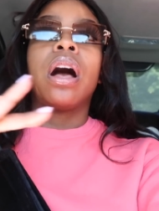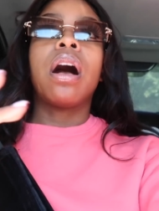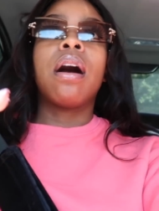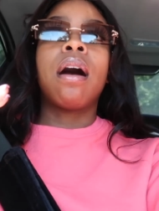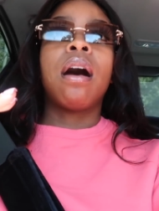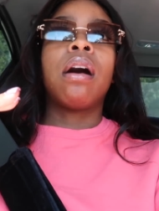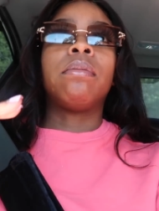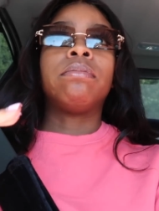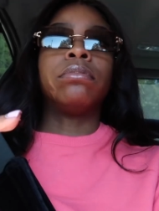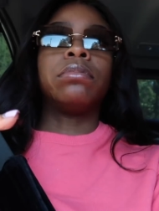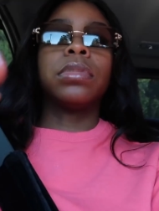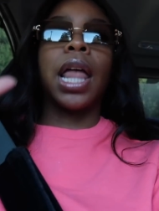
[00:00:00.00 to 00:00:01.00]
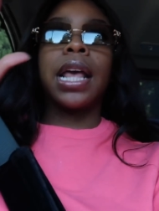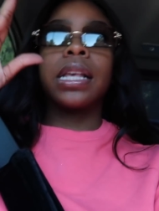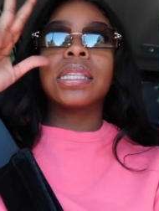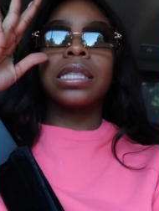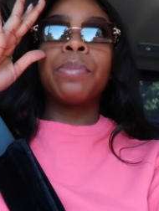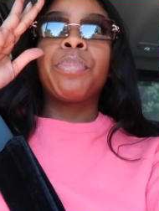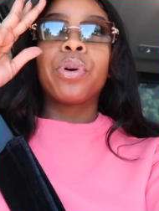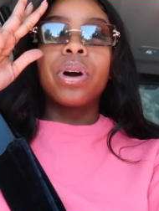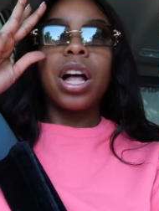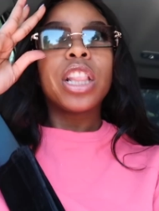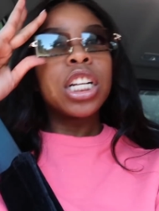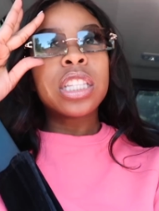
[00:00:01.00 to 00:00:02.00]
um, like simple
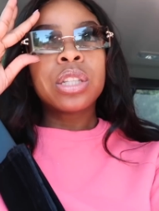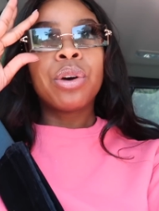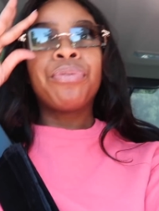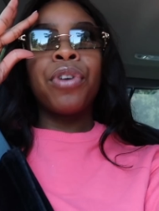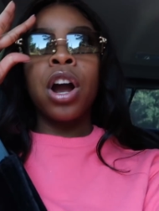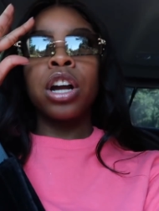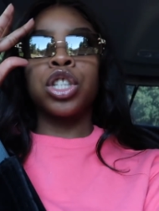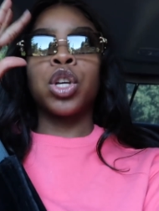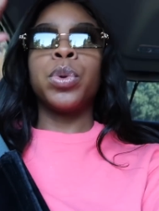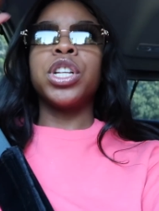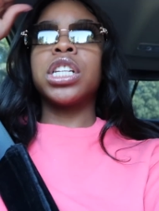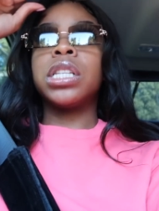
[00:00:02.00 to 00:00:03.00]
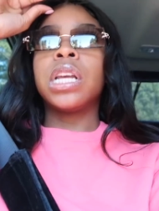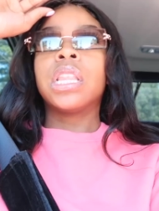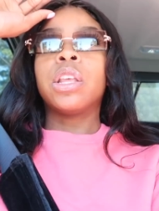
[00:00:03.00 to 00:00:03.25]
colors so far. So we just need